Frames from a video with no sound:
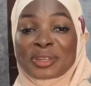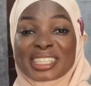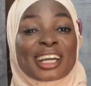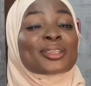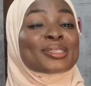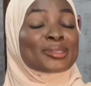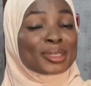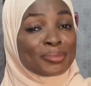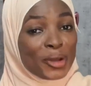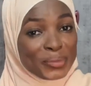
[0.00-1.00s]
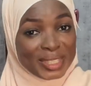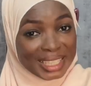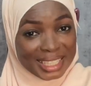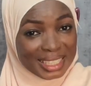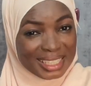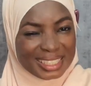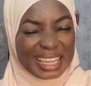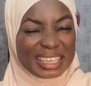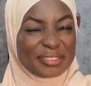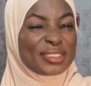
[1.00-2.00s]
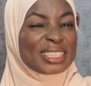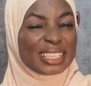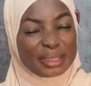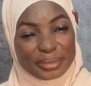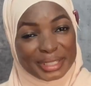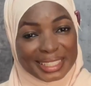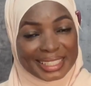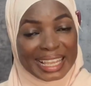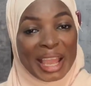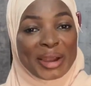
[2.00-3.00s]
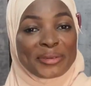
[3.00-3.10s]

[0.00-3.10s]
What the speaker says: reach out to small businesses and even celebrities.